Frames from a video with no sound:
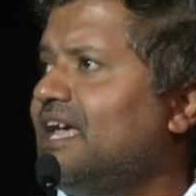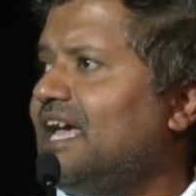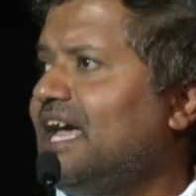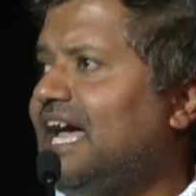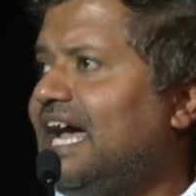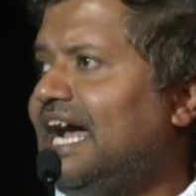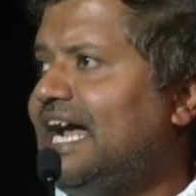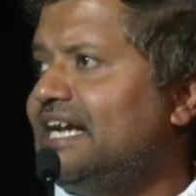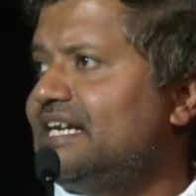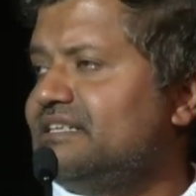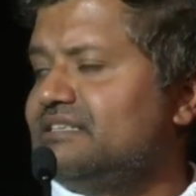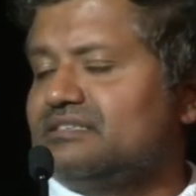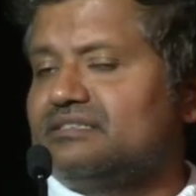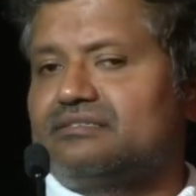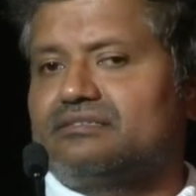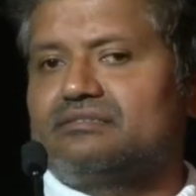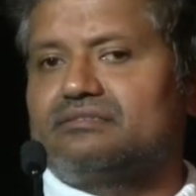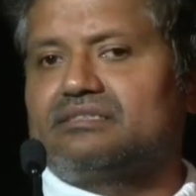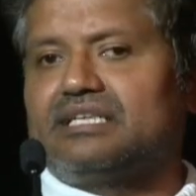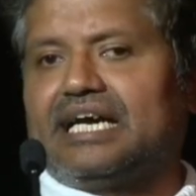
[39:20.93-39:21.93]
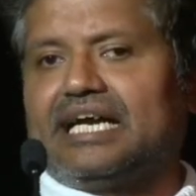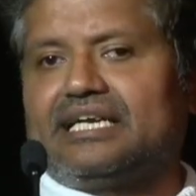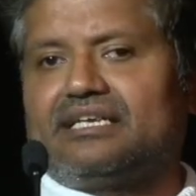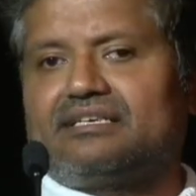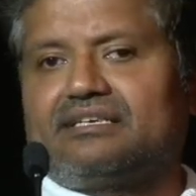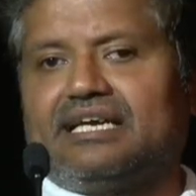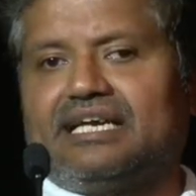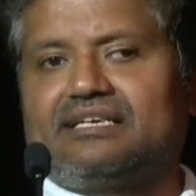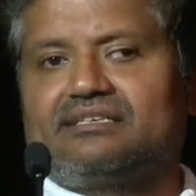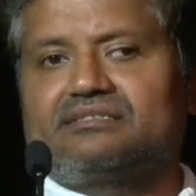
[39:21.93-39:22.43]
and
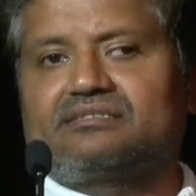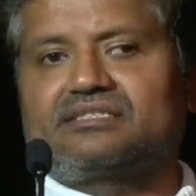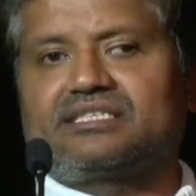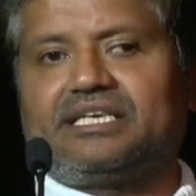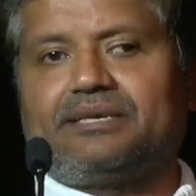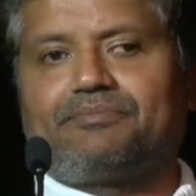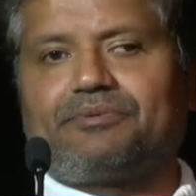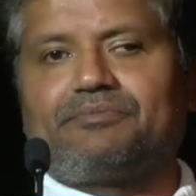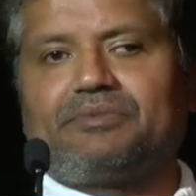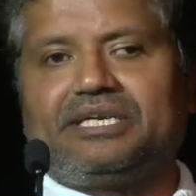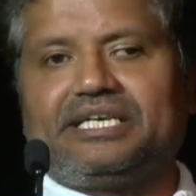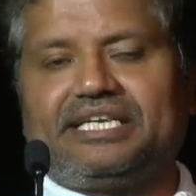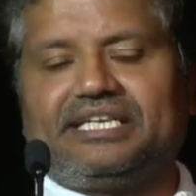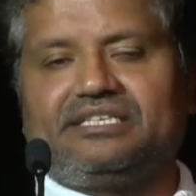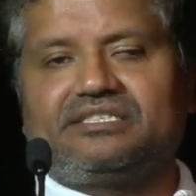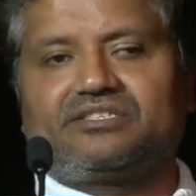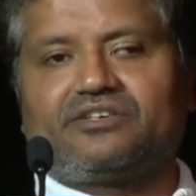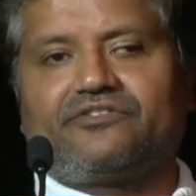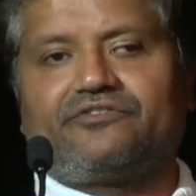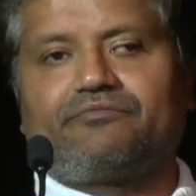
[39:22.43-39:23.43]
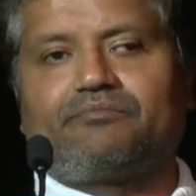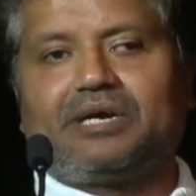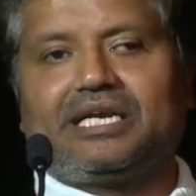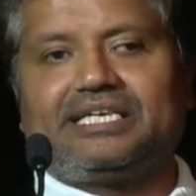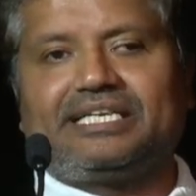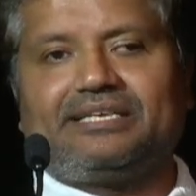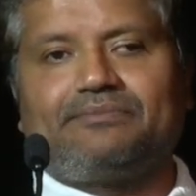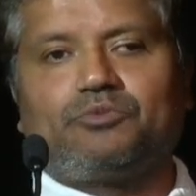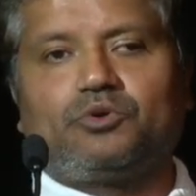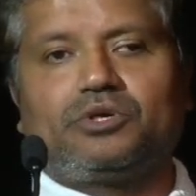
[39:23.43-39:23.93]
that has capabilities of
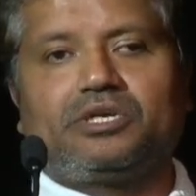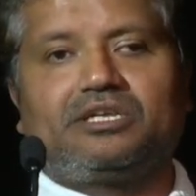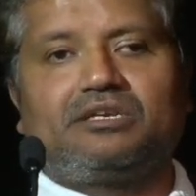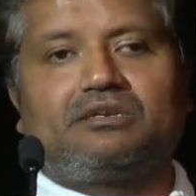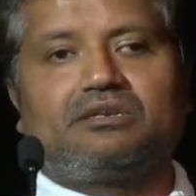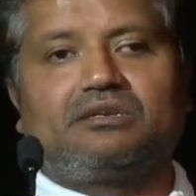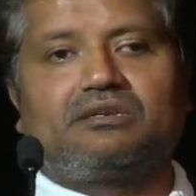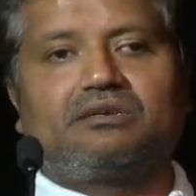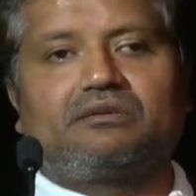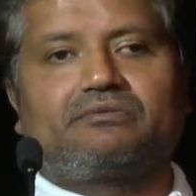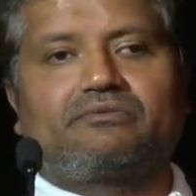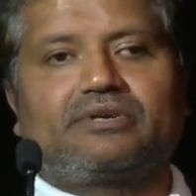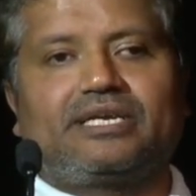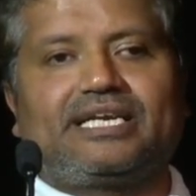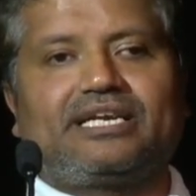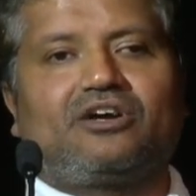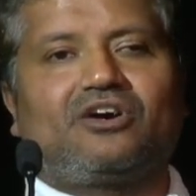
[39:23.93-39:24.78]
multimodal, right?